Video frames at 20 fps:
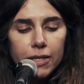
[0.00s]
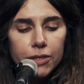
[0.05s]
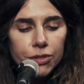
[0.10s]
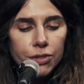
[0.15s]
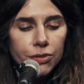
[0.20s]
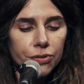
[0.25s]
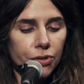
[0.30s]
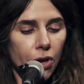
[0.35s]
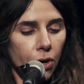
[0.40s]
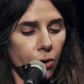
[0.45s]

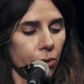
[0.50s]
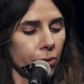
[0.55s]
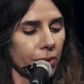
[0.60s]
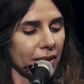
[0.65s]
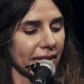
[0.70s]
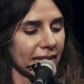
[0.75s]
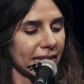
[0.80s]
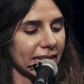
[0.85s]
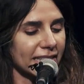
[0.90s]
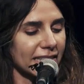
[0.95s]
You know
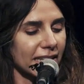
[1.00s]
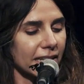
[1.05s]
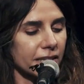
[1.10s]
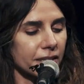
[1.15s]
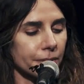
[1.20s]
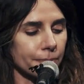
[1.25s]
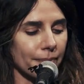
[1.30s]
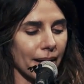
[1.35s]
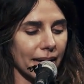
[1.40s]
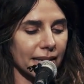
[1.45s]
it
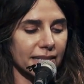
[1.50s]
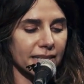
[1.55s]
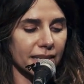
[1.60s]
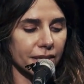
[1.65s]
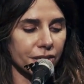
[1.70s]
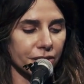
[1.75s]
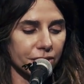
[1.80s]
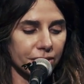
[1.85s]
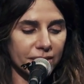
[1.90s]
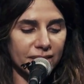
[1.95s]
isn't
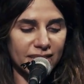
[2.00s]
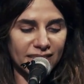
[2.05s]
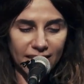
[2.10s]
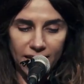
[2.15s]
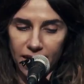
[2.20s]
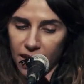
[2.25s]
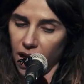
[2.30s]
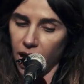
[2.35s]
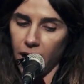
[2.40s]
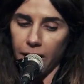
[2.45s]
massacres
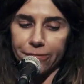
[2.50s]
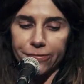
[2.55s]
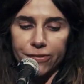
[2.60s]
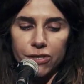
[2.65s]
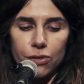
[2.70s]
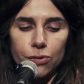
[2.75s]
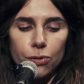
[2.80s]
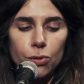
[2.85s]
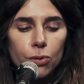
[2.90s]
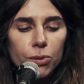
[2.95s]
and
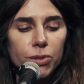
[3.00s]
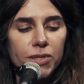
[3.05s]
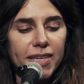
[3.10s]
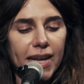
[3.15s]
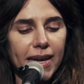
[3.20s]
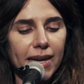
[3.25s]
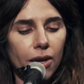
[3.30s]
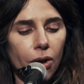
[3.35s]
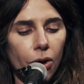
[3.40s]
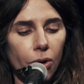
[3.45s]
laughter all
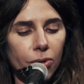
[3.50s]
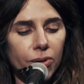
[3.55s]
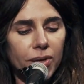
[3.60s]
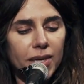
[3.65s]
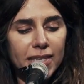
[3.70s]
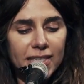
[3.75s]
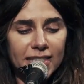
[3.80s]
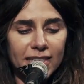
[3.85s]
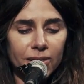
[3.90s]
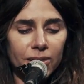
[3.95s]
day long.
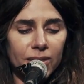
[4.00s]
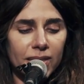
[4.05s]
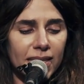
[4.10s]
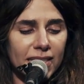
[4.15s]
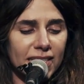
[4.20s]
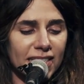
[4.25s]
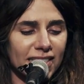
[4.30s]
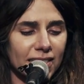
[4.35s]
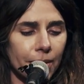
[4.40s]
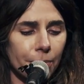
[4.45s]
Still,
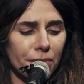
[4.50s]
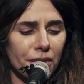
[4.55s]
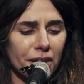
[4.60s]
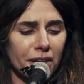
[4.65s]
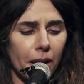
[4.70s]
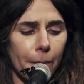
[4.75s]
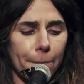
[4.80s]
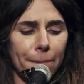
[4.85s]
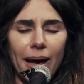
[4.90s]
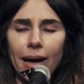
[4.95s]
there's something
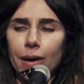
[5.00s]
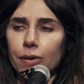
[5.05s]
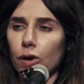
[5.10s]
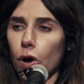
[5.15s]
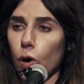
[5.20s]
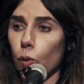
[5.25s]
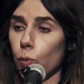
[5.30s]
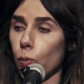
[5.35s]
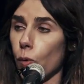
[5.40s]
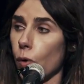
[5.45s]
about
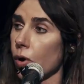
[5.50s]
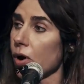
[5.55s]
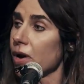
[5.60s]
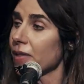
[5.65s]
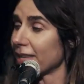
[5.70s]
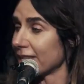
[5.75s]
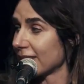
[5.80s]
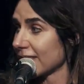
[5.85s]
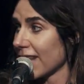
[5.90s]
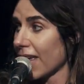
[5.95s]
a war
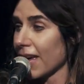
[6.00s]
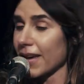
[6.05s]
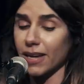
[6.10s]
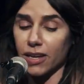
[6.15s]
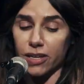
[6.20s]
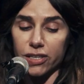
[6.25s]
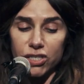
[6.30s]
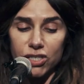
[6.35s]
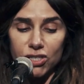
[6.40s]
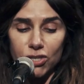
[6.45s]
that's like
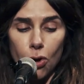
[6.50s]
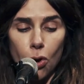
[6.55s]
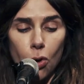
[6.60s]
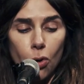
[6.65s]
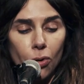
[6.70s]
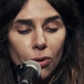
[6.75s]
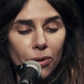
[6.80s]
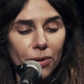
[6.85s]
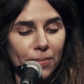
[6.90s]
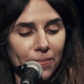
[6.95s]
a
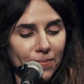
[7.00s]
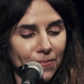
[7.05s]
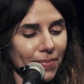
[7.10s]
song.